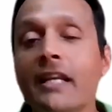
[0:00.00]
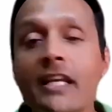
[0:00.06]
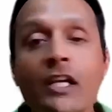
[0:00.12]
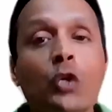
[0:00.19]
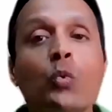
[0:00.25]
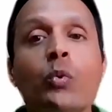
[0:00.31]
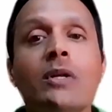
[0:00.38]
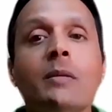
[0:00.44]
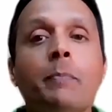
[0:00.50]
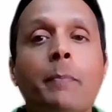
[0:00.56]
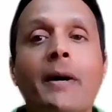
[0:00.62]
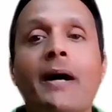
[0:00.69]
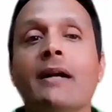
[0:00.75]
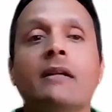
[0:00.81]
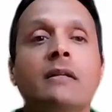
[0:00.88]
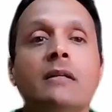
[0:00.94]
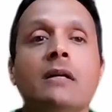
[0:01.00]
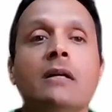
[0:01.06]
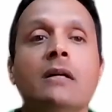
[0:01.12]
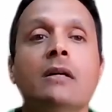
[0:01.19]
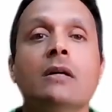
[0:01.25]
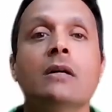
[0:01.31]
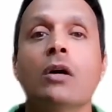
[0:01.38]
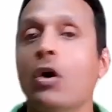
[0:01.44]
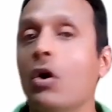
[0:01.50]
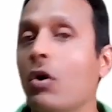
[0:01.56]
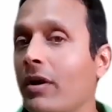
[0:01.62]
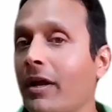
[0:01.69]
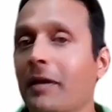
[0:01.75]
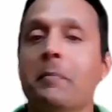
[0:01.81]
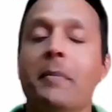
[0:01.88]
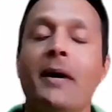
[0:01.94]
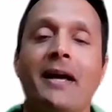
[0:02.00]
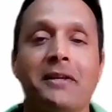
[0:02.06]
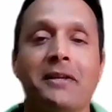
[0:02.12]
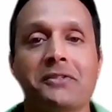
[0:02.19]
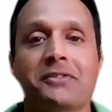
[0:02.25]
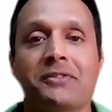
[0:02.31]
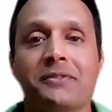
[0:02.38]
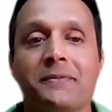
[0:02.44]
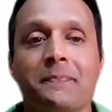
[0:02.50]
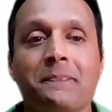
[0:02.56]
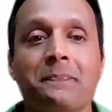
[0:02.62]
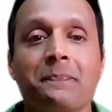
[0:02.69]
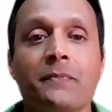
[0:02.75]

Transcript: equal partner or unbiased.